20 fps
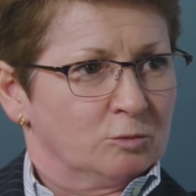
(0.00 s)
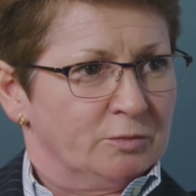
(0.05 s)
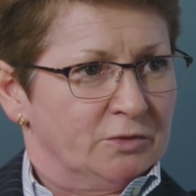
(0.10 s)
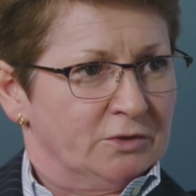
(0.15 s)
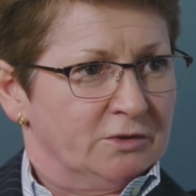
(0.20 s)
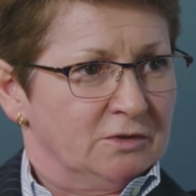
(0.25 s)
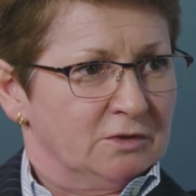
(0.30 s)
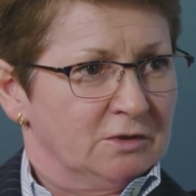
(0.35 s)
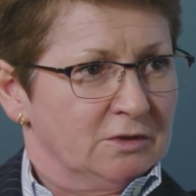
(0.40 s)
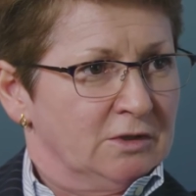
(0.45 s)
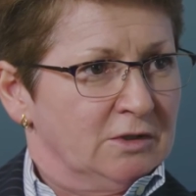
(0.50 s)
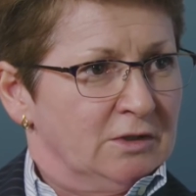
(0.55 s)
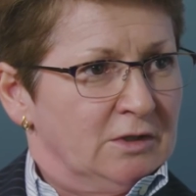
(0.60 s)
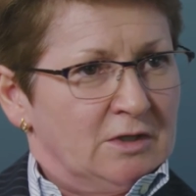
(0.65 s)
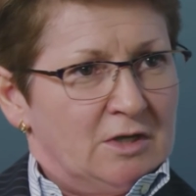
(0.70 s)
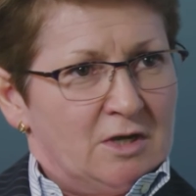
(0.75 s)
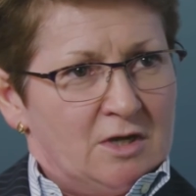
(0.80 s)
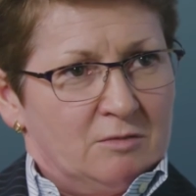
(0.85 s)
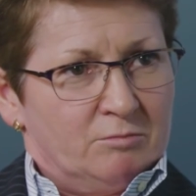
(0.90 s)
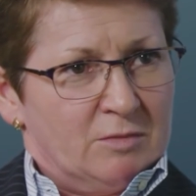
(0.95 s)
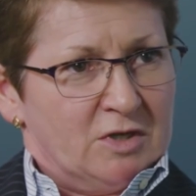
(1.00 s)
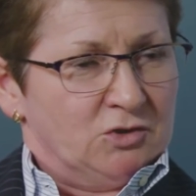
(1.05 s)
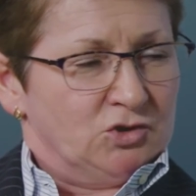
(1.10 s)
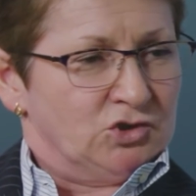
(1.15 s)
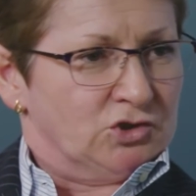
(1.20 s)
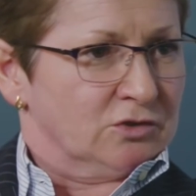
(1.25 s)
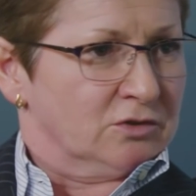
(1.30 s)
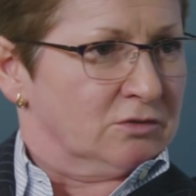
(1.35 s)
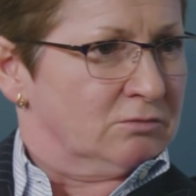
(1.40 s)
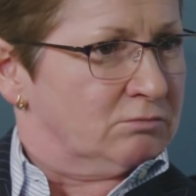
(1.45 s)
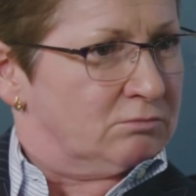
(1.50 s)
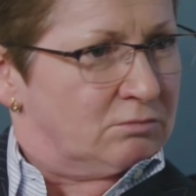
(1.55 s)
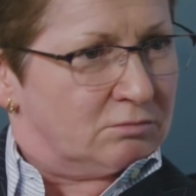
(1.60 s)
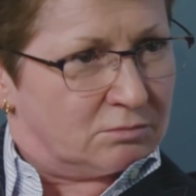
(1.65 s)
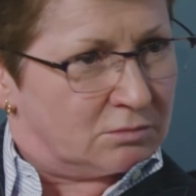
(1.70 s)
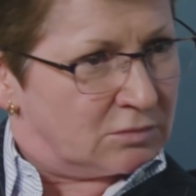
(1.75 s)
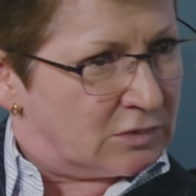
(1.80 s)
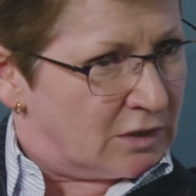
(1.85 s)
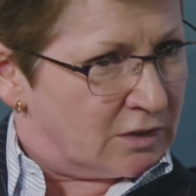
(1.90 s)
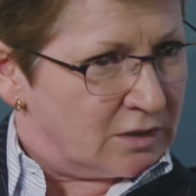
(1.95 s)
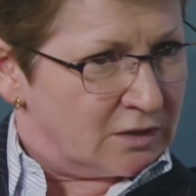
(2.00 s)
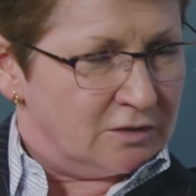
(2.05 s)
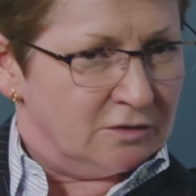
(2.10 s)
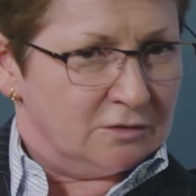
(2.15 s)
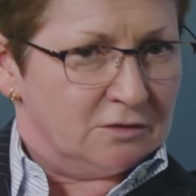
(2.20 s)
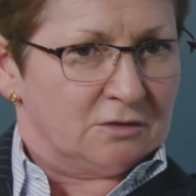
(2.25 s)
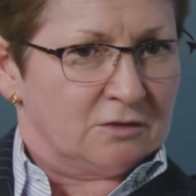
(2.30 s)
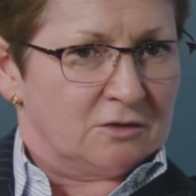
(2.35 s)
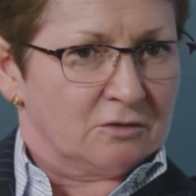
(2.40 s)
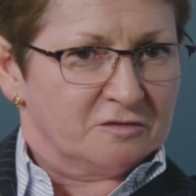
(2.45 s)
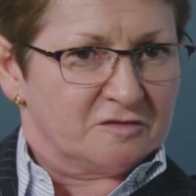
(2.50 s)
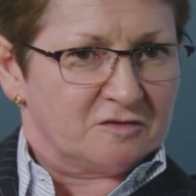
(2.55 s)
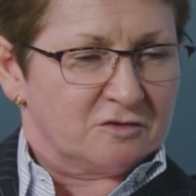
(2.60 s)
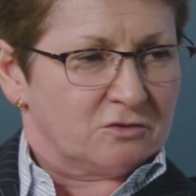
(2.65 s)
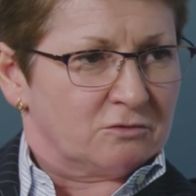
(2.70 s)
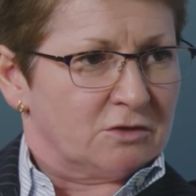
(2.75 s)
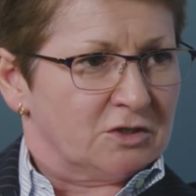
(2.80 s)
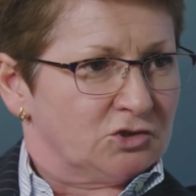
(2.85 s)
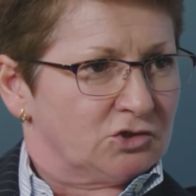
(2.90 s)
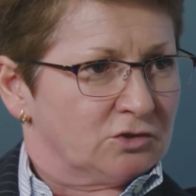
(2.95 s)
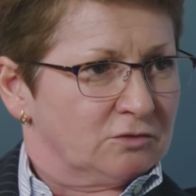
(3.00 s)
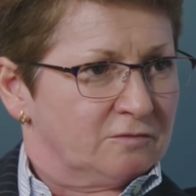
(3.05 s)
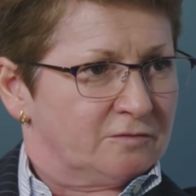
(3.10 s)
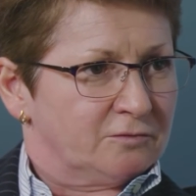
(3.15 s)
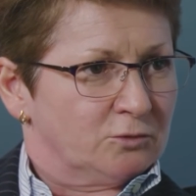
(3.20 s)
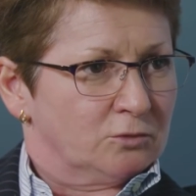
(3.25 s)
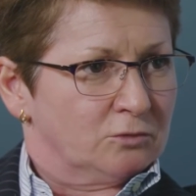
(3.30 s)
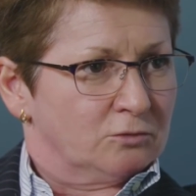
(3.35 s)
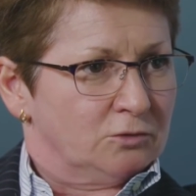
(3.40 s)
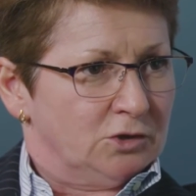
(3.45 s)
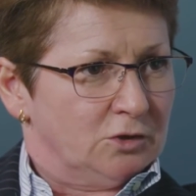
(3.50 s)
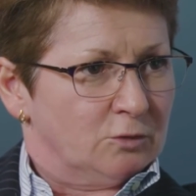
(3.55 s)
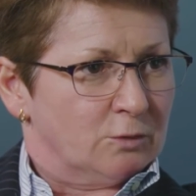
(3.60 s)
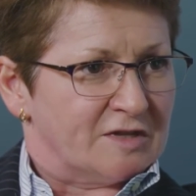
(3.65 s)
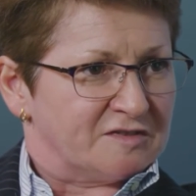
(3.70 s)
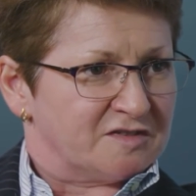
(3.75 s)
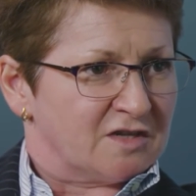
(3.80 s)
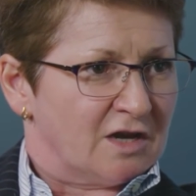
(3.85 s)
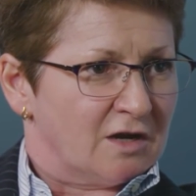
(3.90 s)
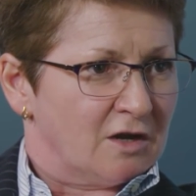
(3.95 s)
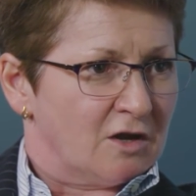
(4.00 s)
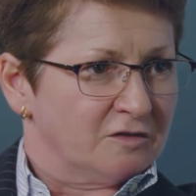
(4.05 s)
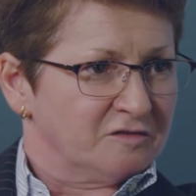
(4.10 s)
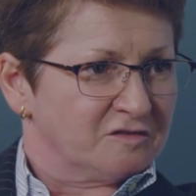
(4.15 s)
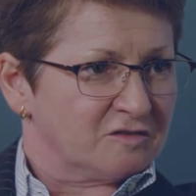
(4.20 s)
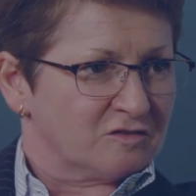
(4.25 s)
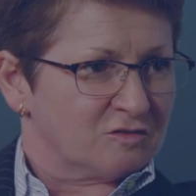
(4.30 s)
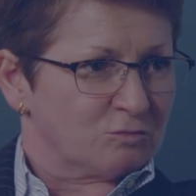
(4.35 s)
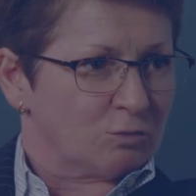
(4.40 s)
be a major consideration for US airlines as